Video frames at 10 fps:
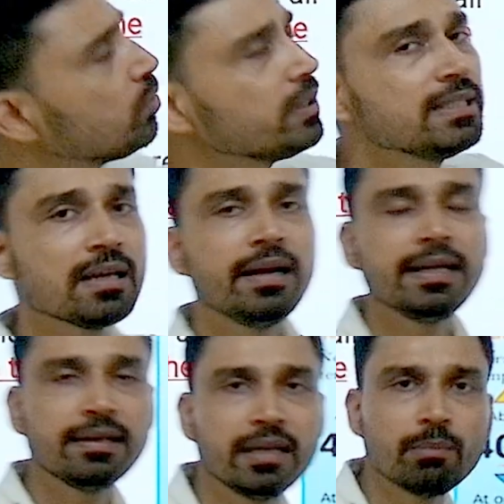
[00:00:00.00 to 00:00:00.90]
these are
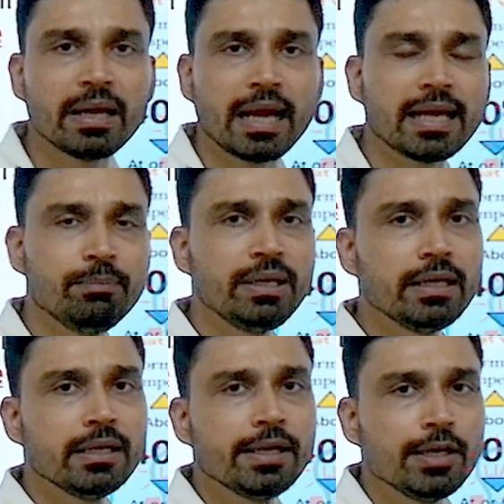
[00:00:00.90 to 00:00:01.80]
declared by
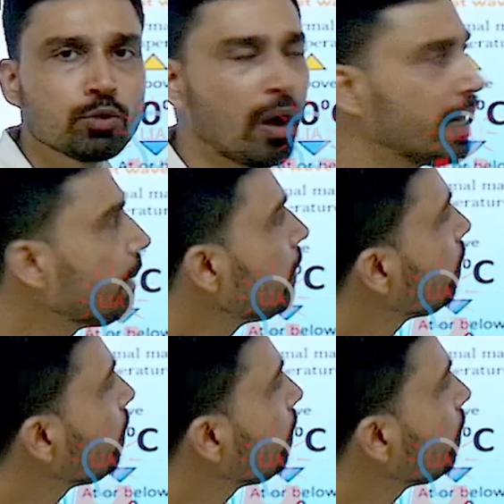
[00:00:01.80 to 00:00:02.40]
IMD? So IMD